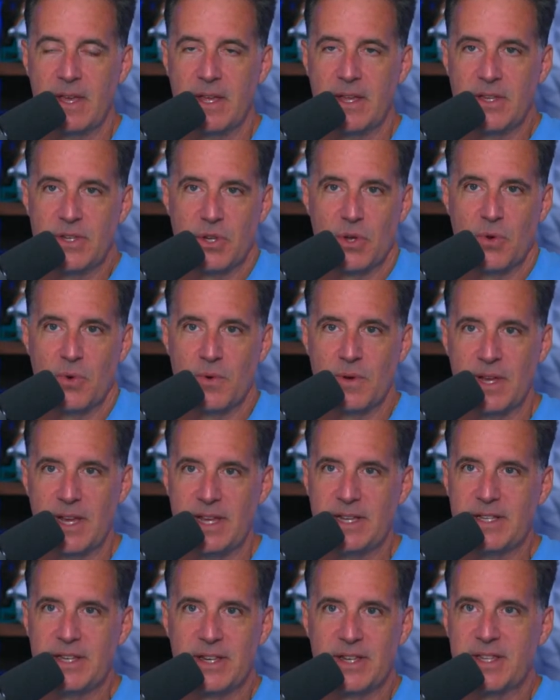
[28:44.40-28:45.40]
So
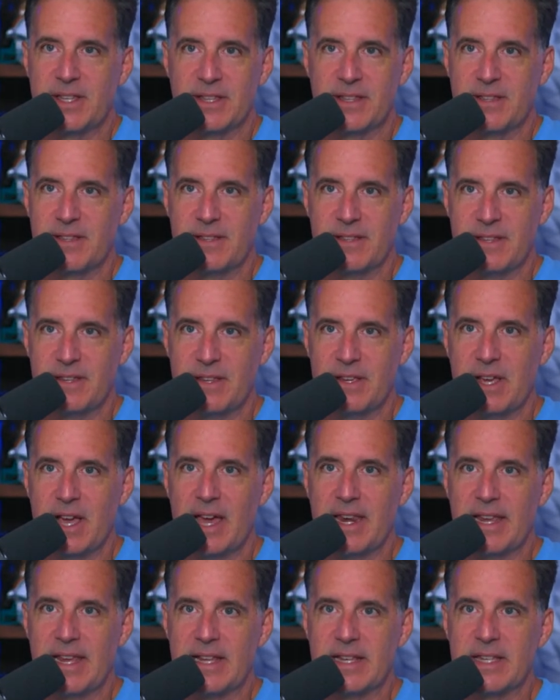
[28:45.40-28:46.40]
it just, you
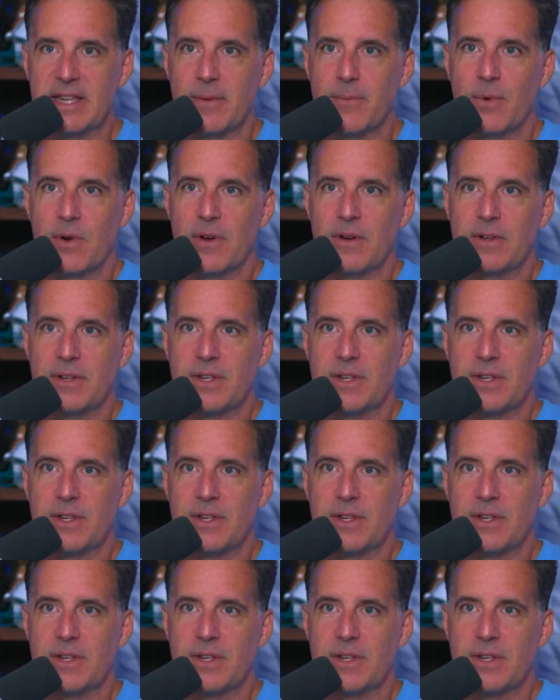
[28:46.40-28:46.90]
got to get somewhere.